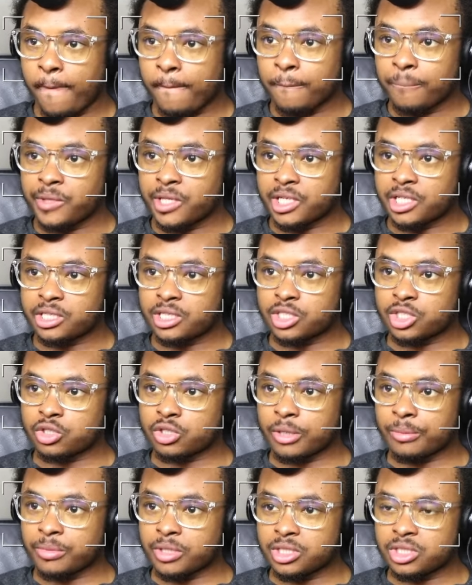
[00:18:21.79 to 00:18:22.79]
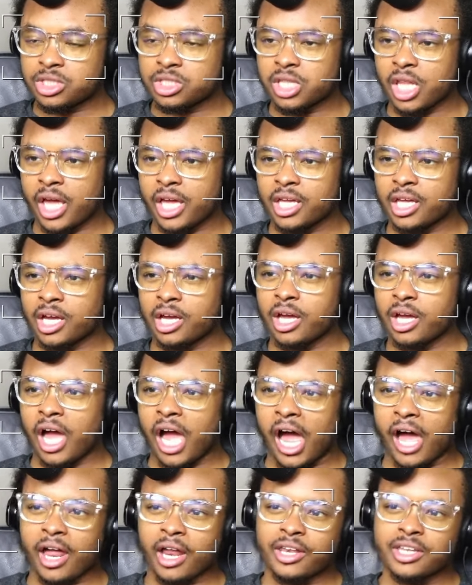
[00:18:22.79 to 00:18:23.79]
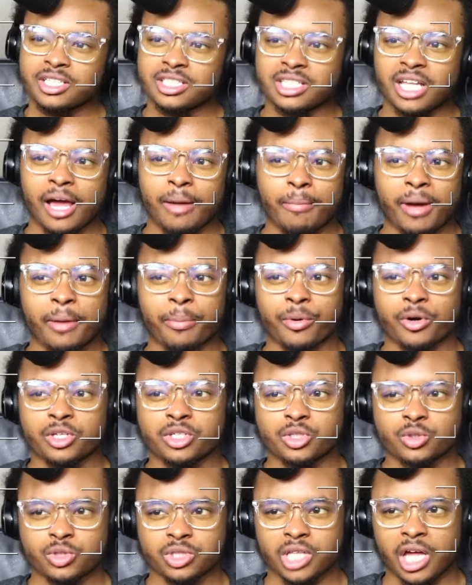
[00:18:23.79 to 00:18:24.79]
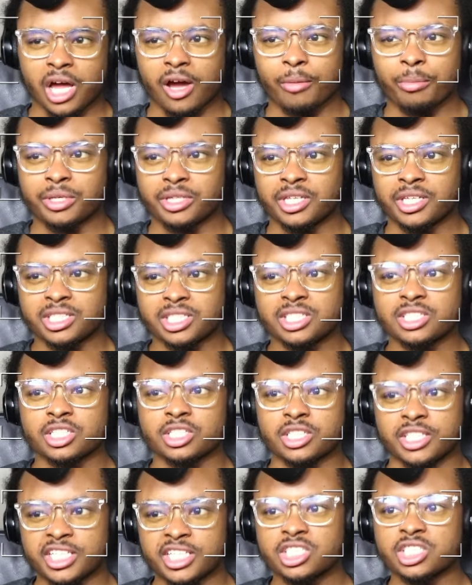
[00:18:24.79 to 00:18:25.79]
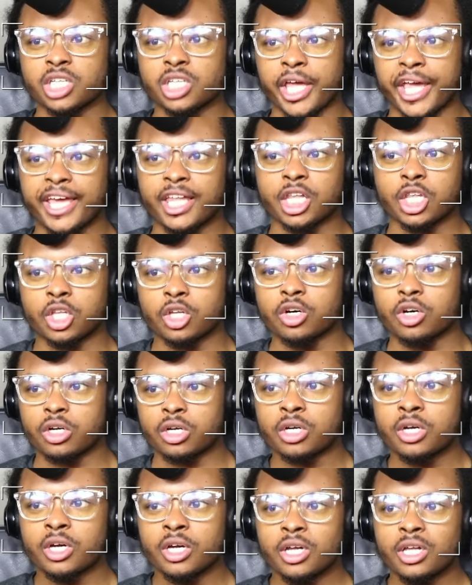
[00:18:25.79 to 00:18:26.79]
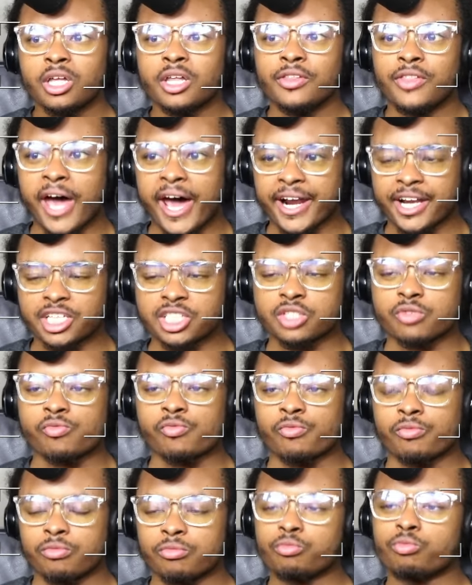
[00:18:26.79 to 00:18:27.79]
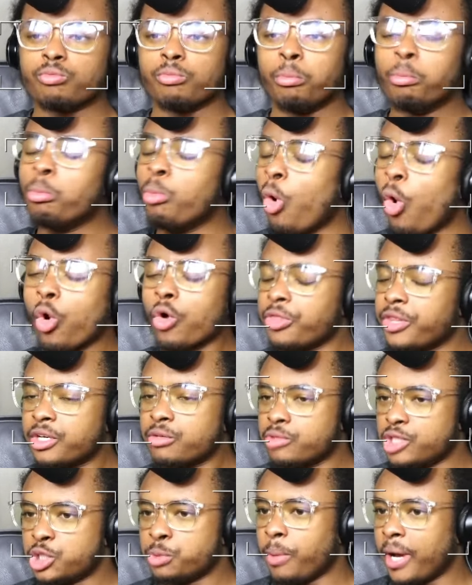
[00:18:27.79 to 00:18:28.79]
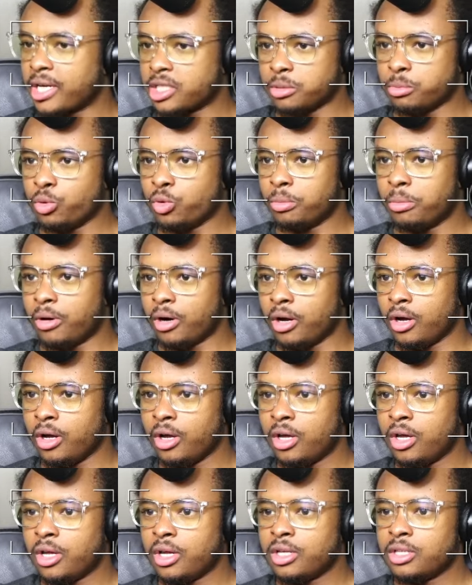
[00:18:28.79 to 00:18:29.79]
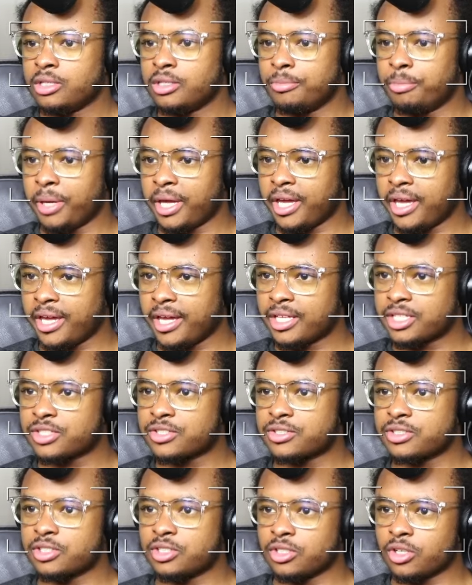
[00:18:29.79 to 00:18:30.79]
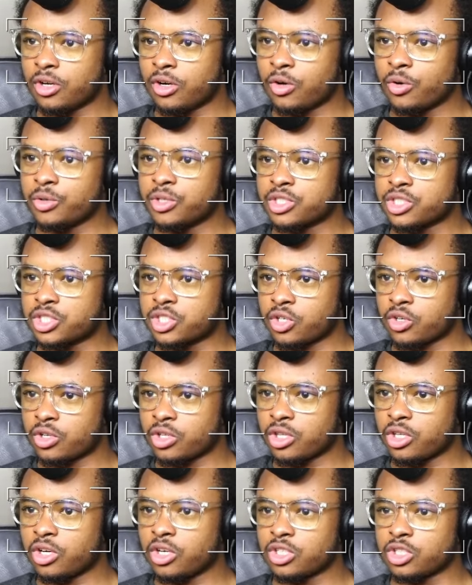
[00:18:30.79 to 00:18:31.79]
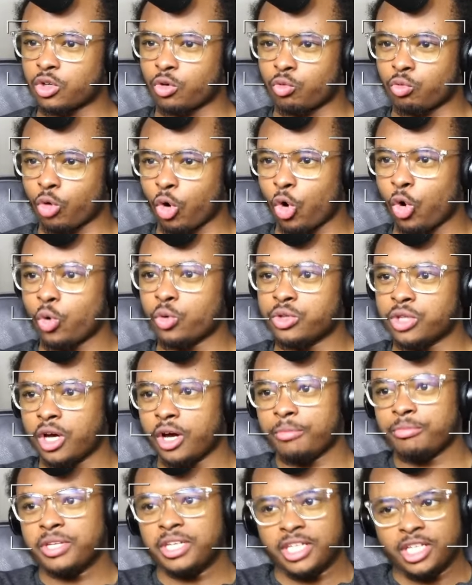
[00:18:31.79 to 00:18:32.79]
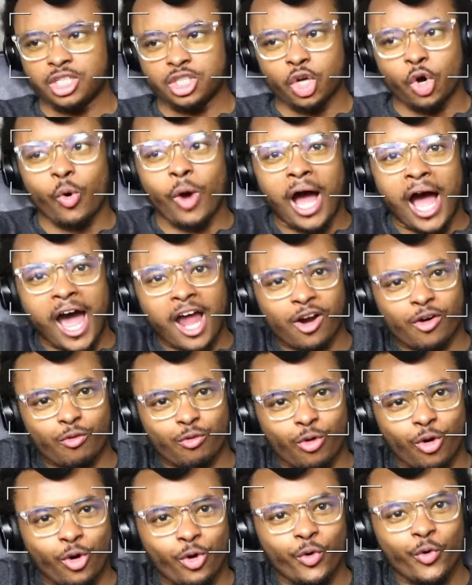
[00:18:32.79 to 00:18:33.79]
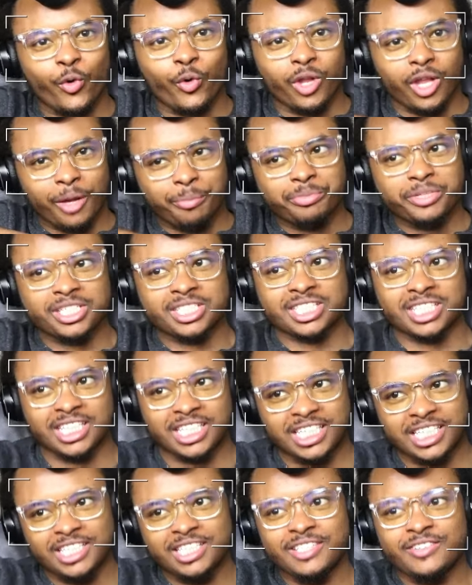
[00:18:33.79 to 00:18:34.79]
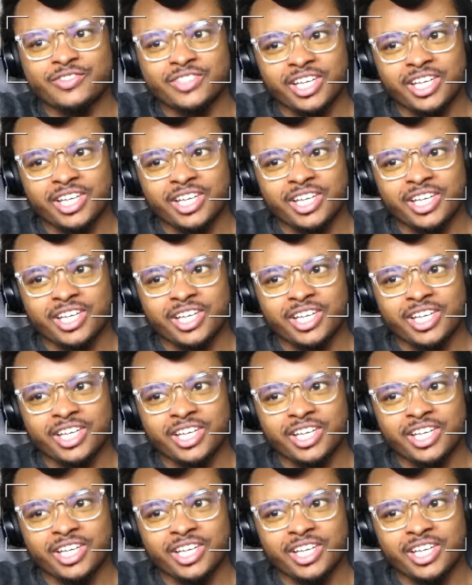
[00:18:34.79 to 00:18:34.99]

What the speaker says: This is like, this is not my personal style, but this is a look that is more than respectable, bro. The pants, you know, is a certain look, the rolled up, and he know how to roll up the sleeves